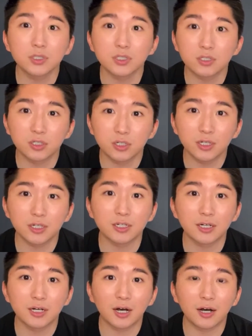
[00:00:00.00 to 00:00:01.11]
good
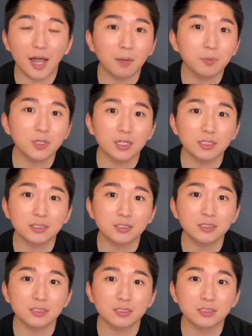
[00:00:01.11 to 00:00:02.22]

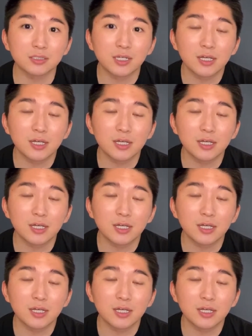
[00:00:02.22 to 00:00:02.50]
applications and